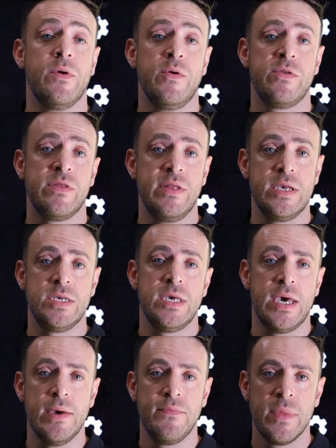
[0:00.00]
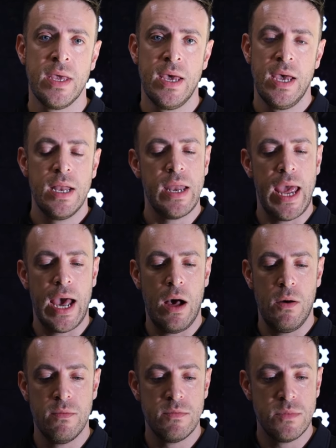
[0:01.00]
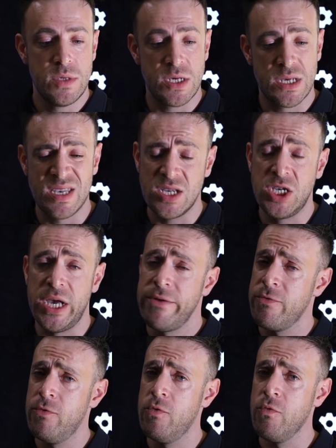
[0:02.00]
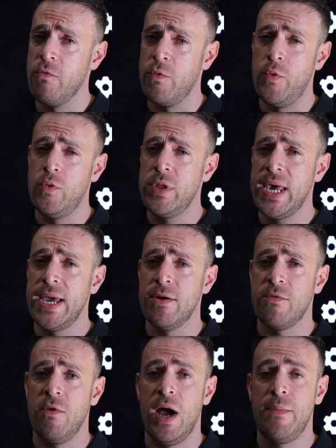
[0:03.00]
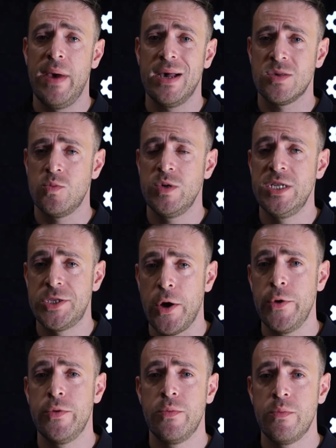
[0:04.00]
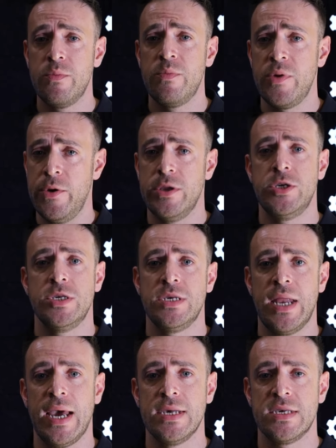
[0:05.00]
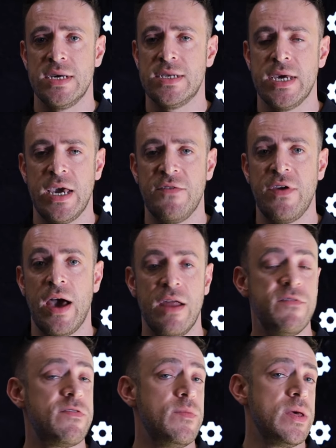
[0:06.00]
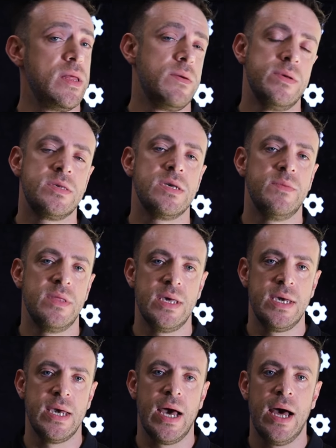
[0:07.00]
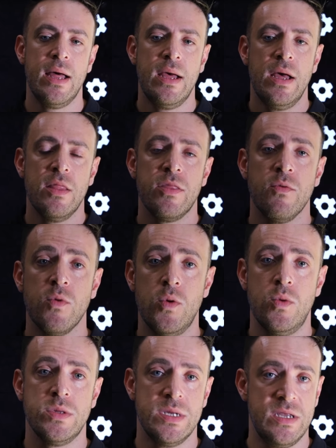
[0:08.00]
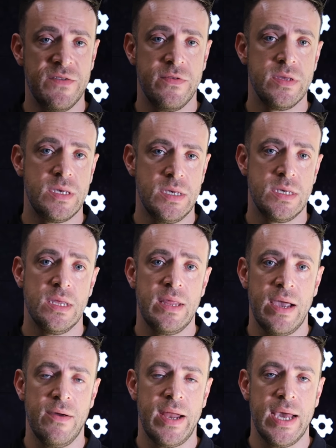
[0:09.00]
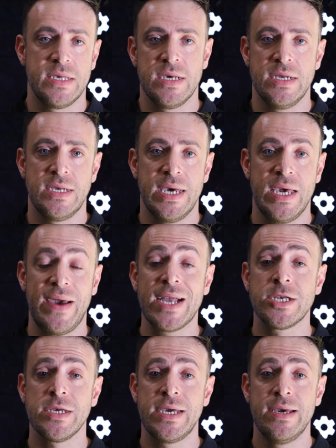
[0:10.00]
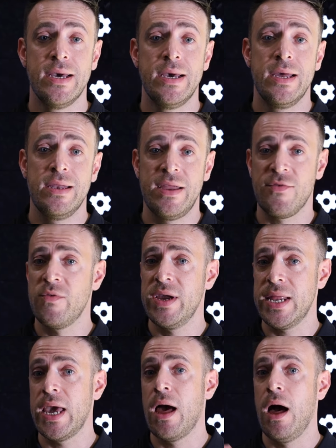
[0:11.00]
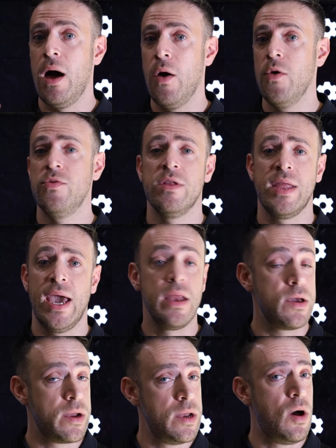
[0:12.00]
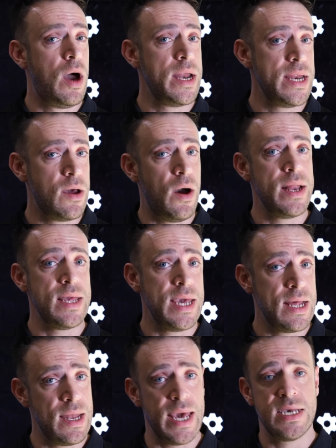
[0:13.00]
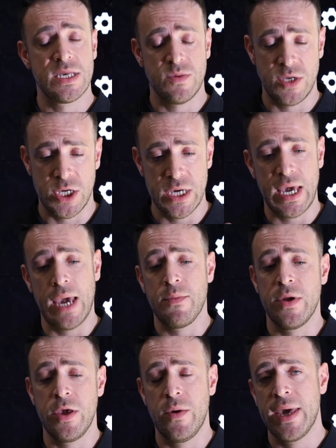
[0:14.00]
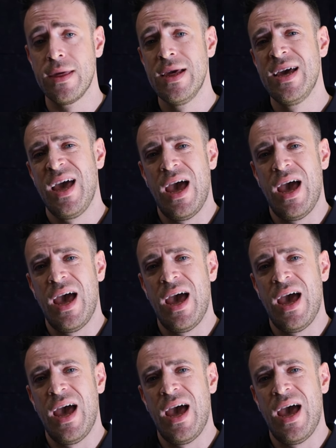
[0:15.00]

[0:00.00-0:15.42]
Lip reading: growth this year. Now, just as a general rule here at Ripehouse, we don't purchase in ACT. If you're unfamiliar with some of the rules and differences there in ACT, you actually never really own the land. You got a 99-year lease, which you can keep renewing.